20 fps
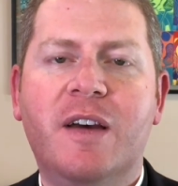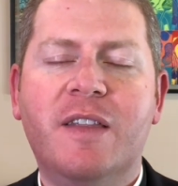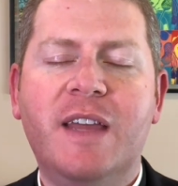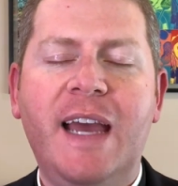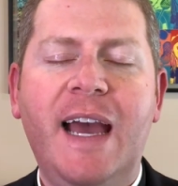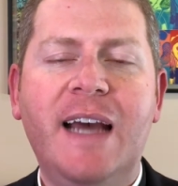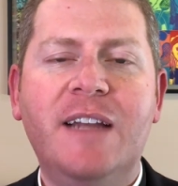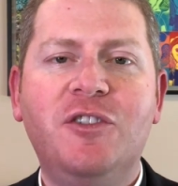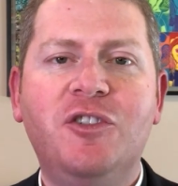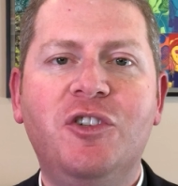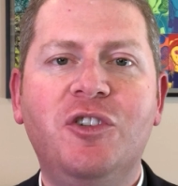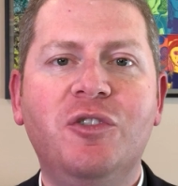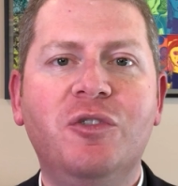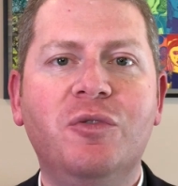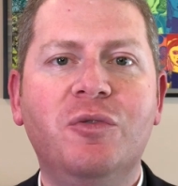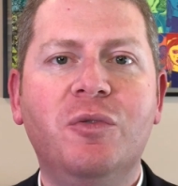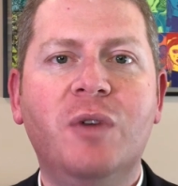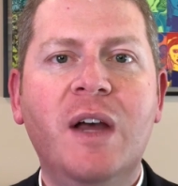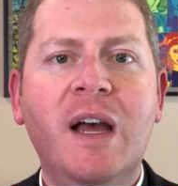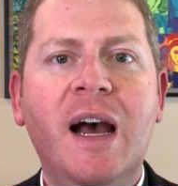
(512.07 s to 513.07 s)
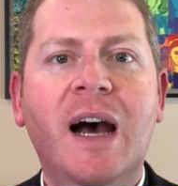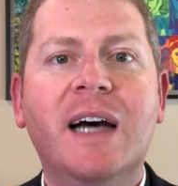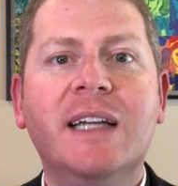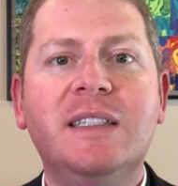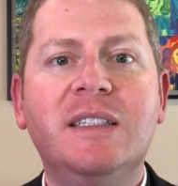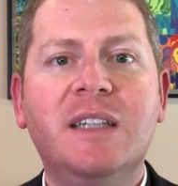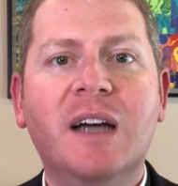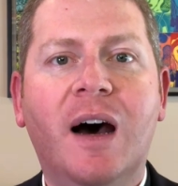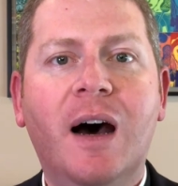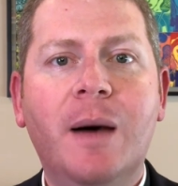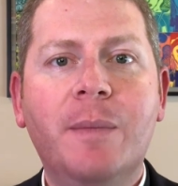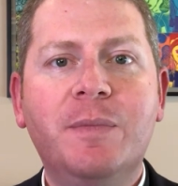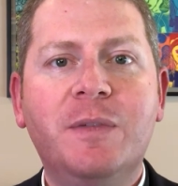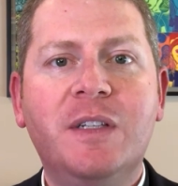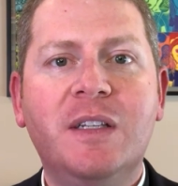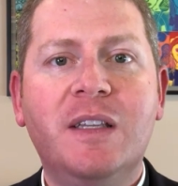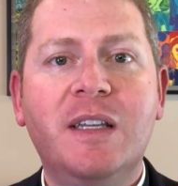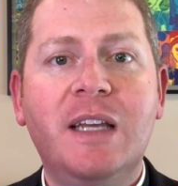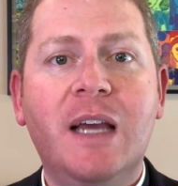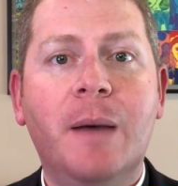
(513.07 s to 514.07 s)
They had to
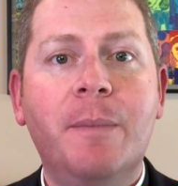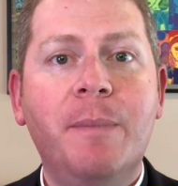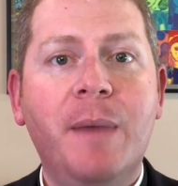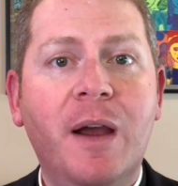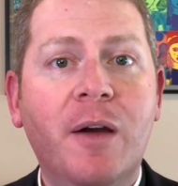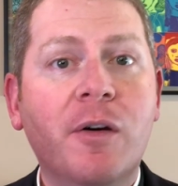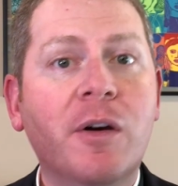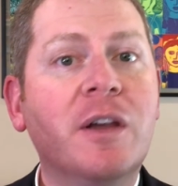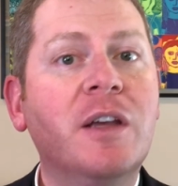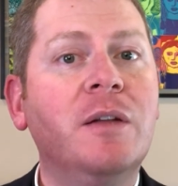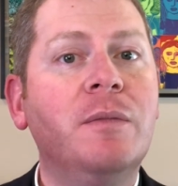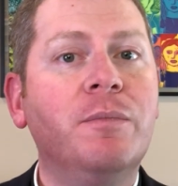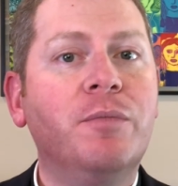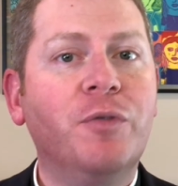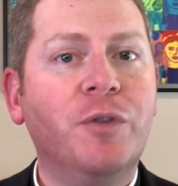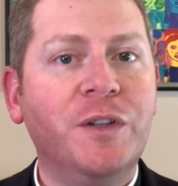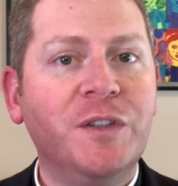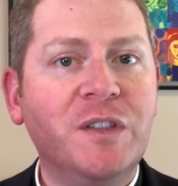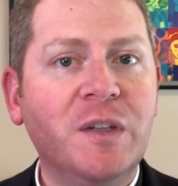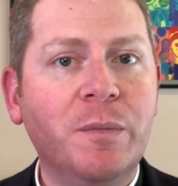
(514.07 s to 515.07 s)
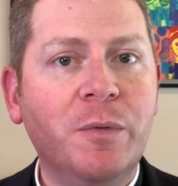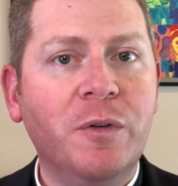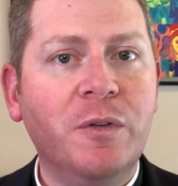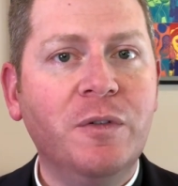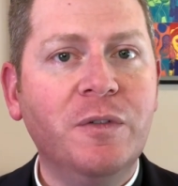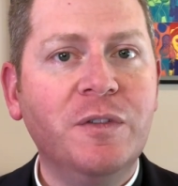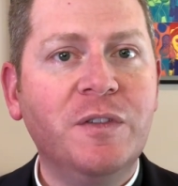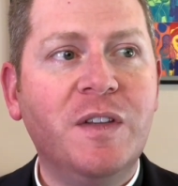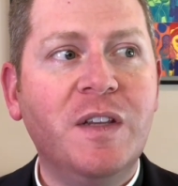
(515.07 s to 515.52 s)
adopt the American principles,